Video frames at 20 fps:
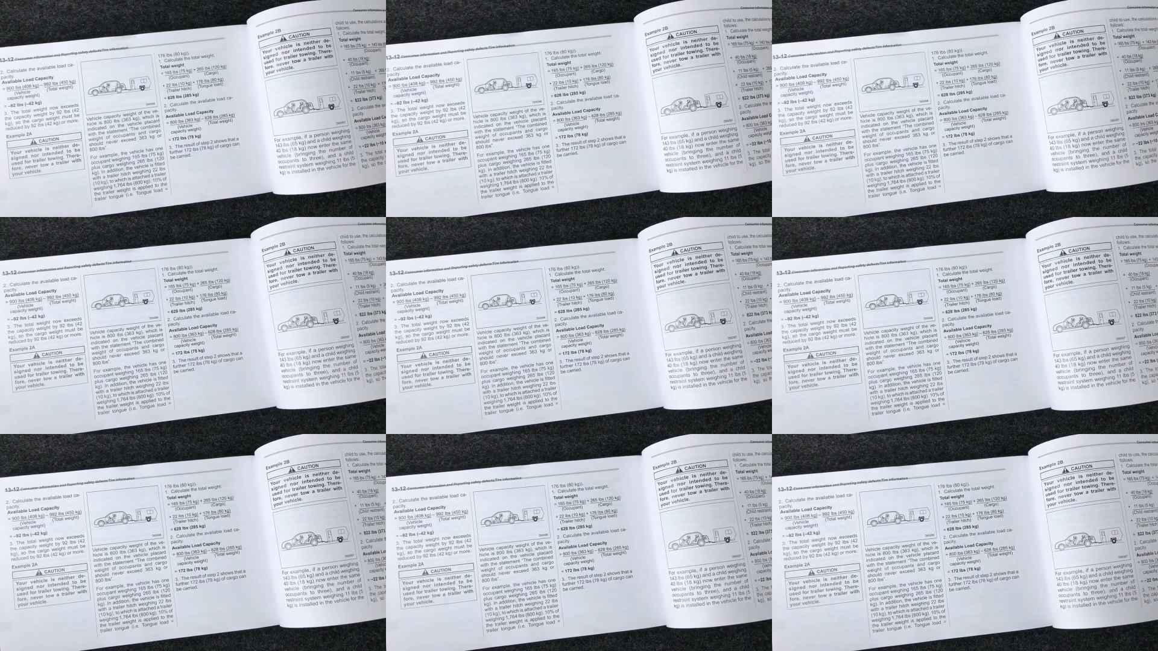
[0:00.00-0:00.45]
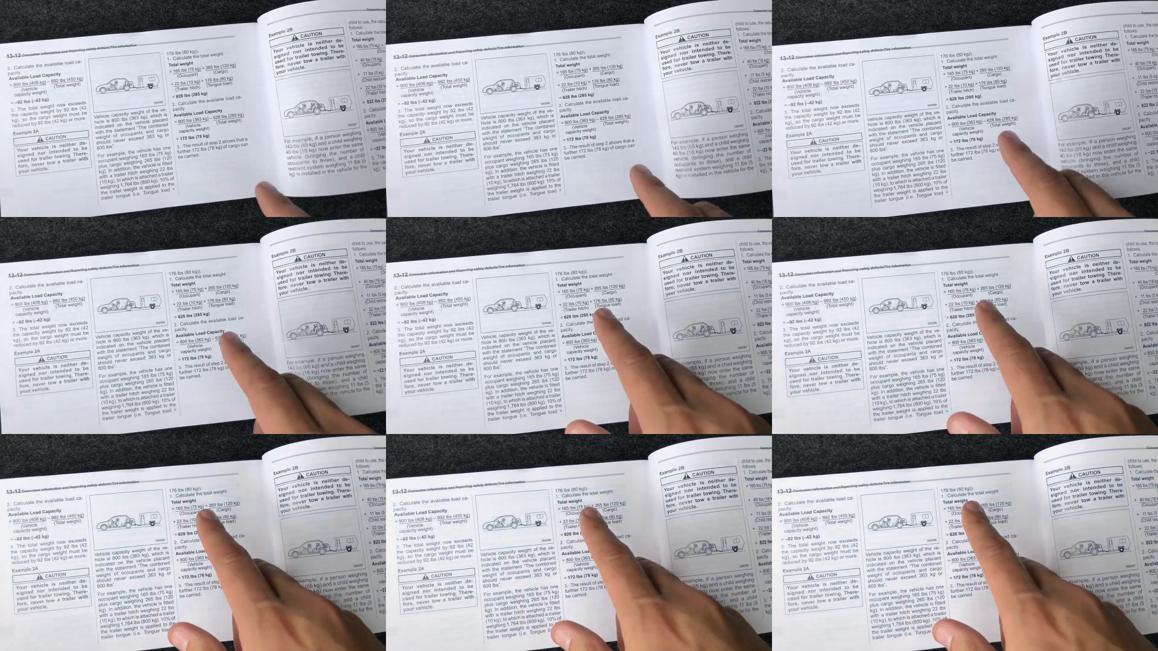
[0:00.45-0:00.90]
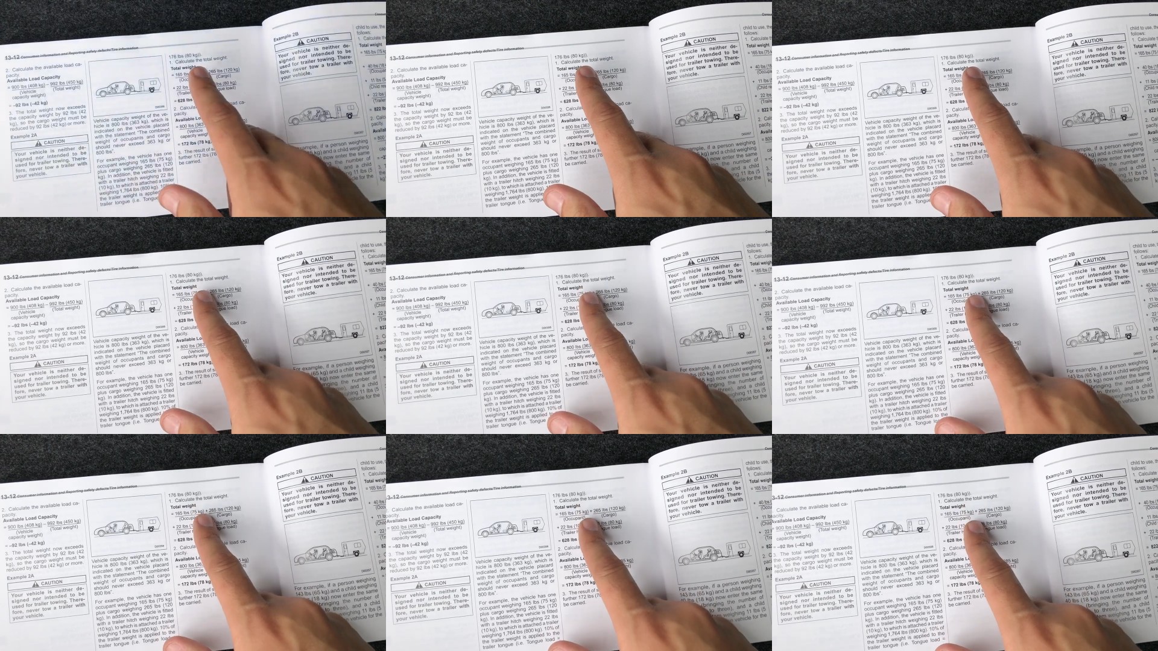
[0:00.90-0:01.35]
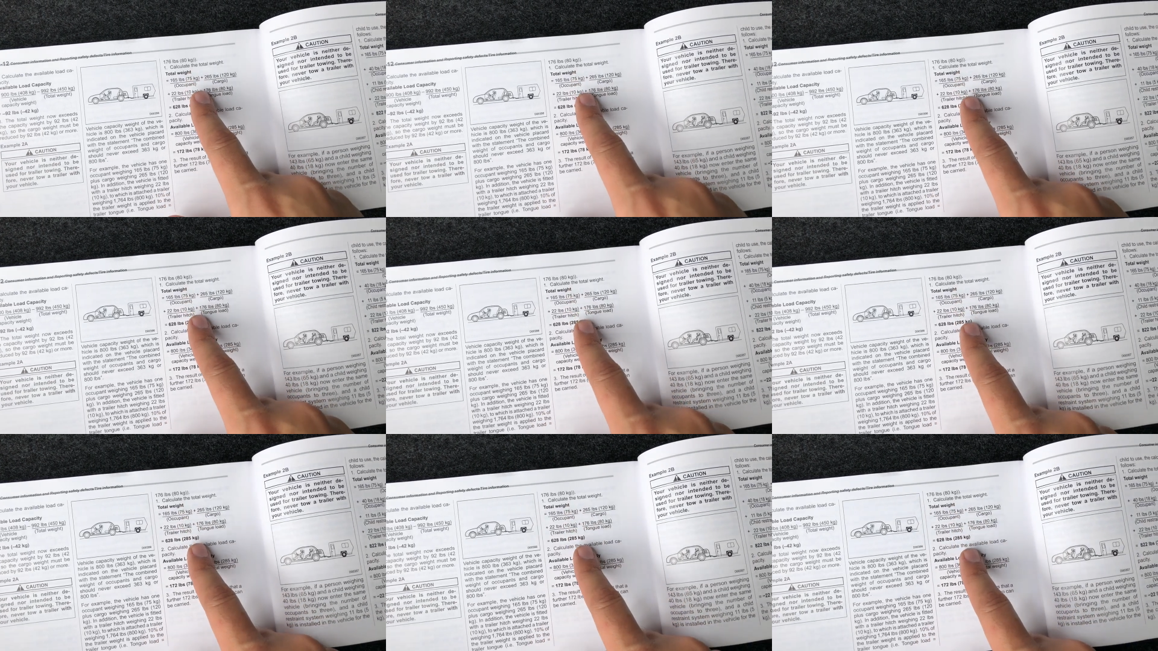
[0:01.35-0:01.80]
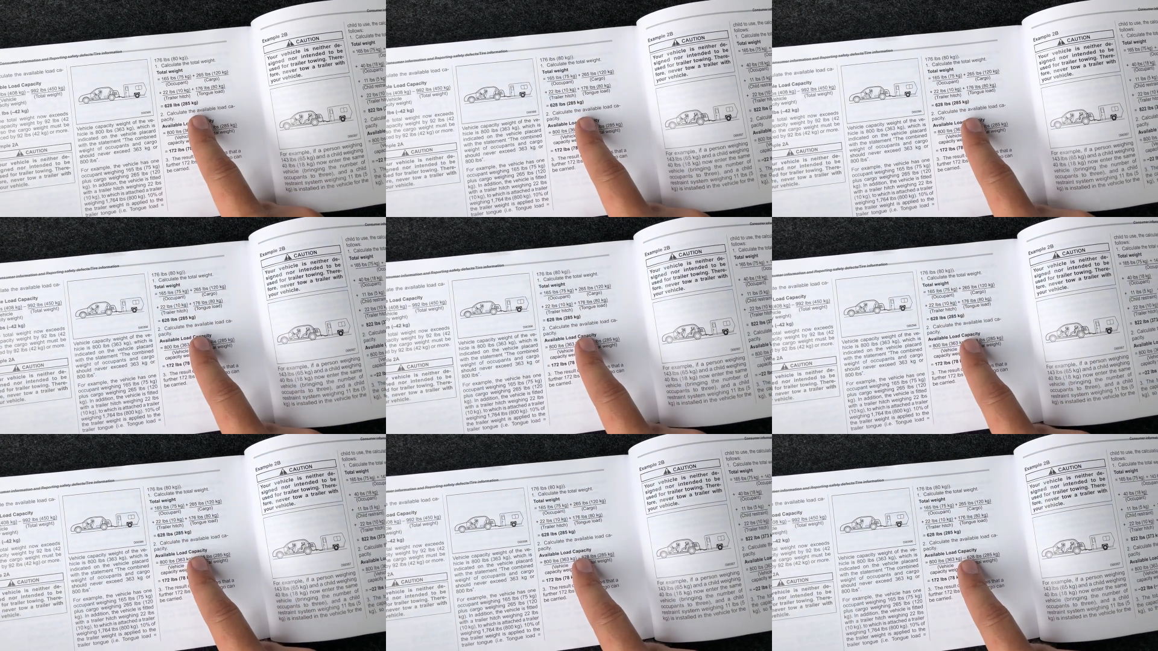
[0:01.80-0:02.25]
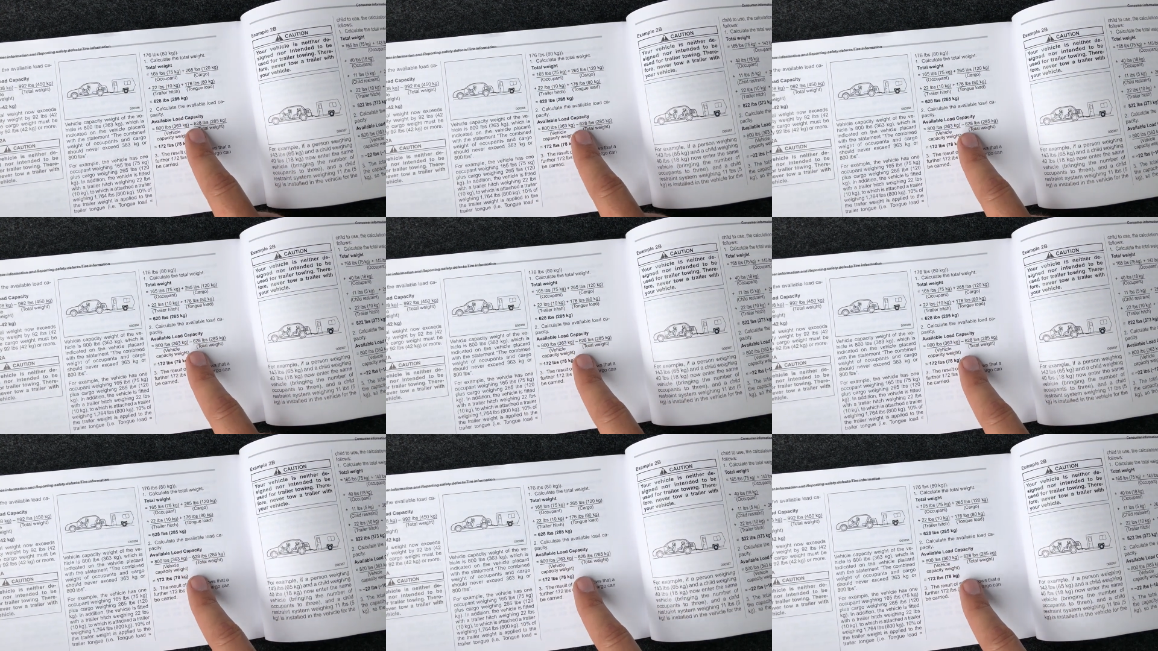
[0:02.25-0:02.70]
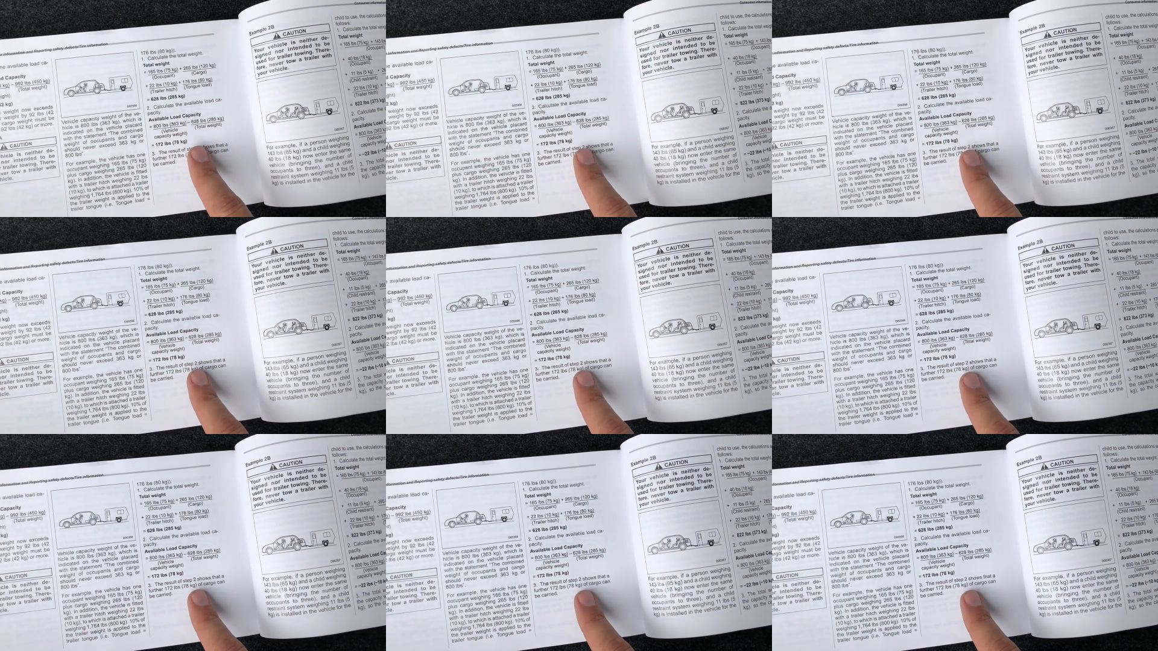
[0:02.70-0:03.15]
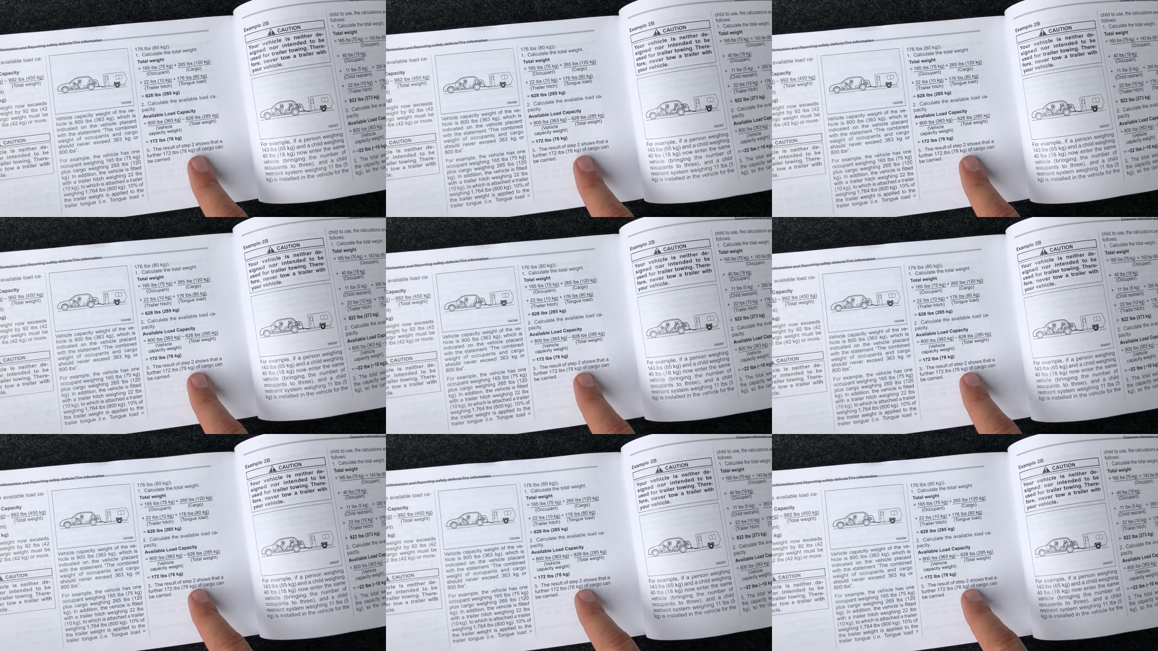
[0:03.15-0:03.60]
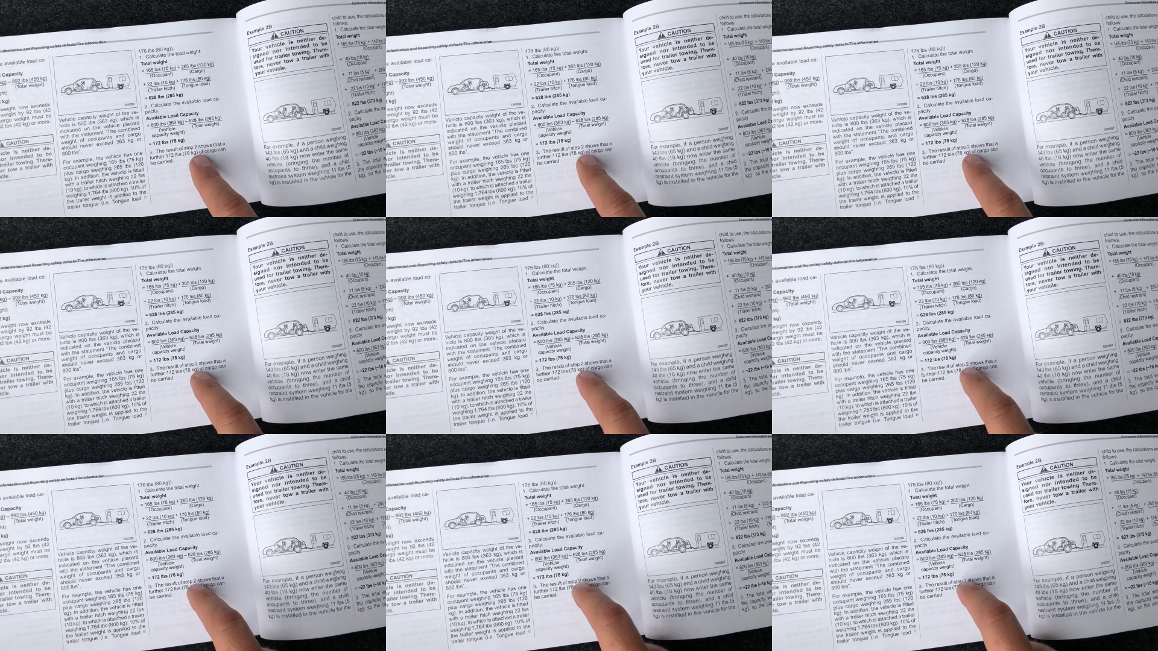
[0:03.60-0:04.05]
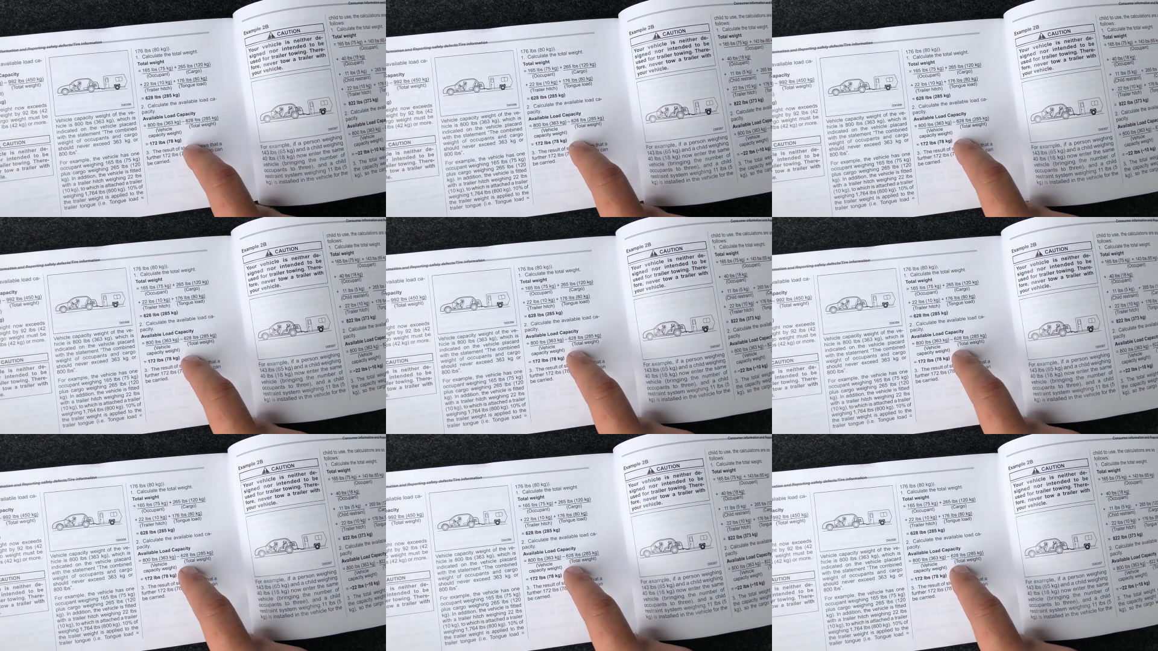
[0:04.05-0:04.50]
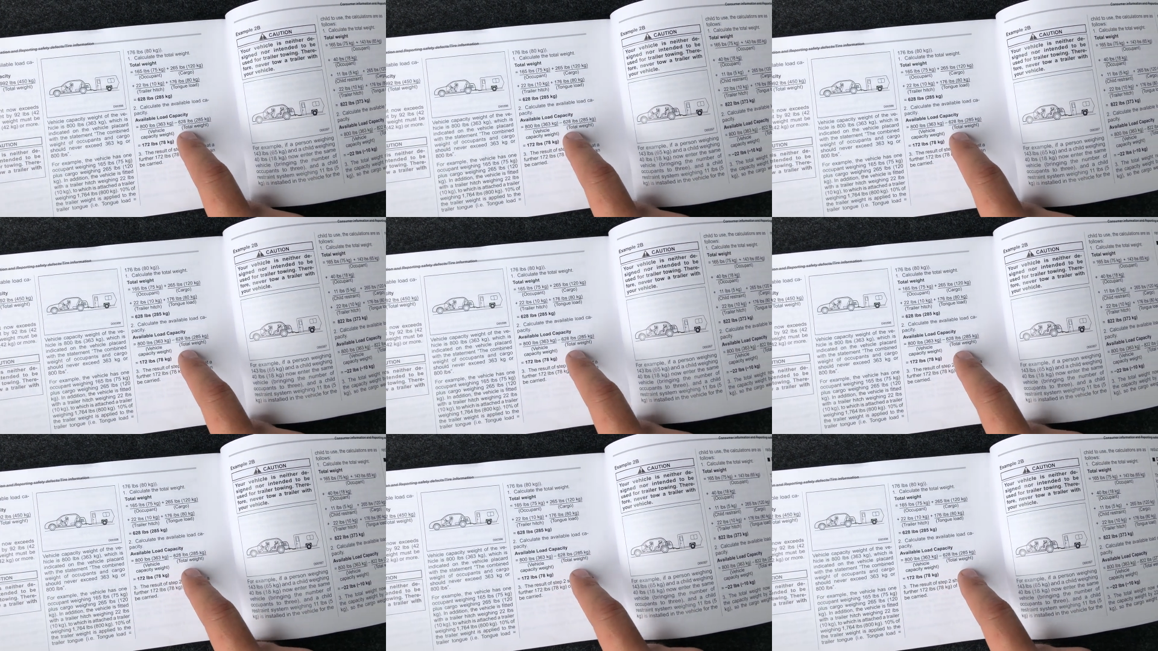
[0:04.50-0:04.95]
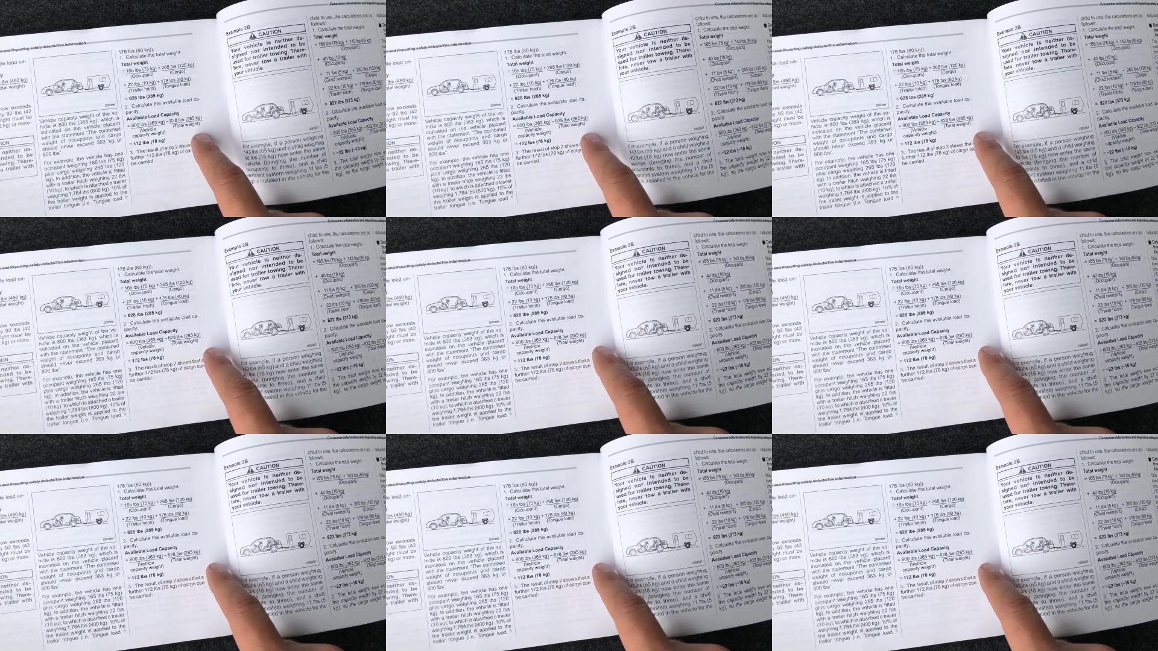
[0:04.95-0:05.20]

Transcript: [unreadable: no face in view]